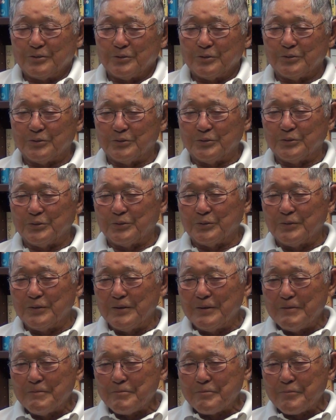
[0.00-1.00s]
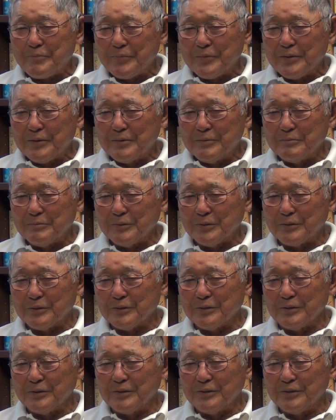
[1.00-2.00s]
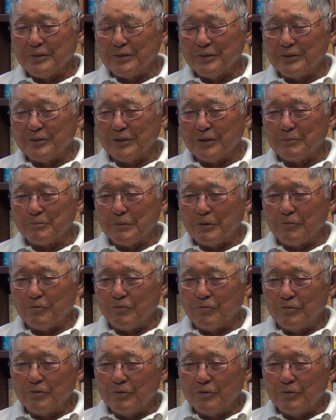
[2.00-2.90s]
don't know, but I think my